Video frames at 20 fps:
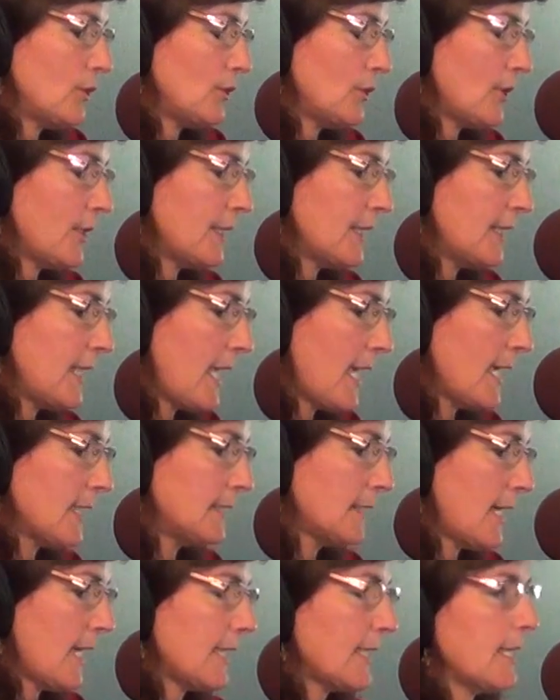
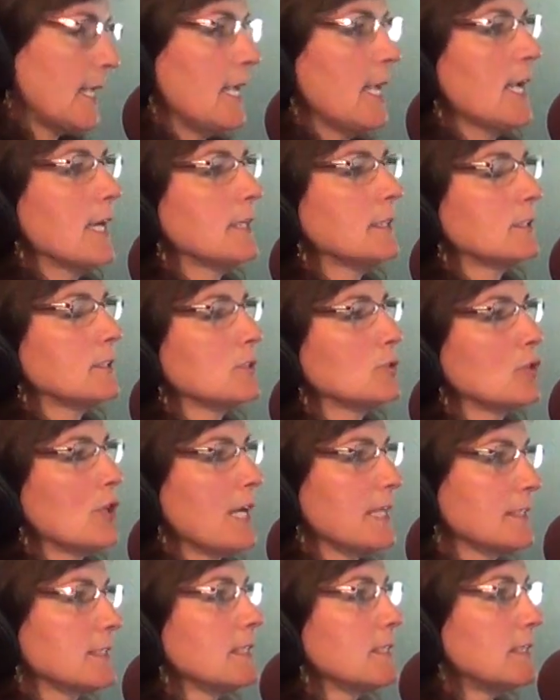again, I can't
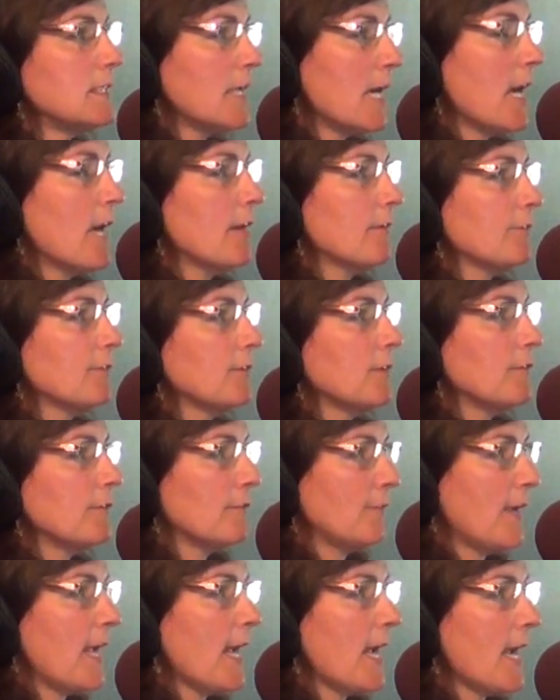stress enough the
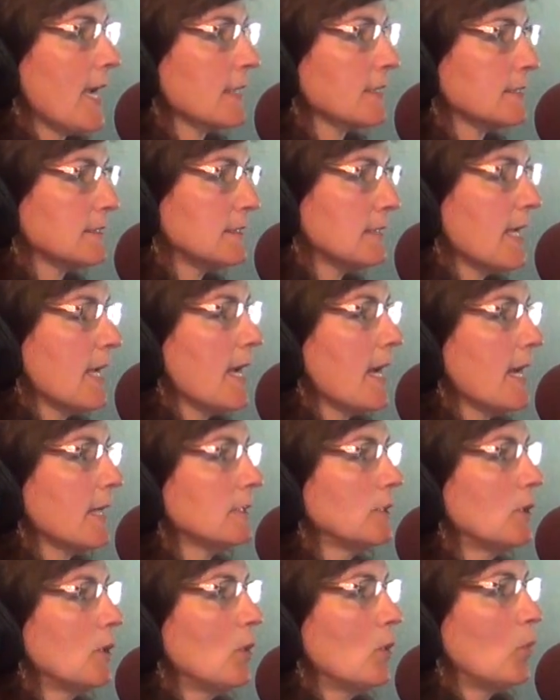fact
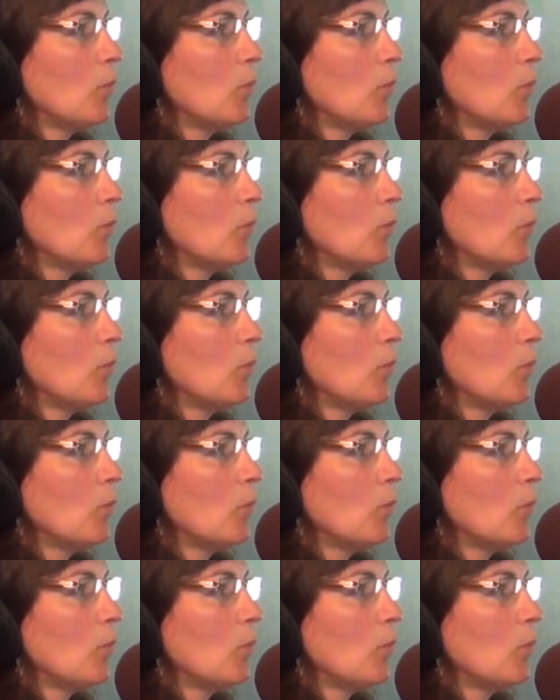that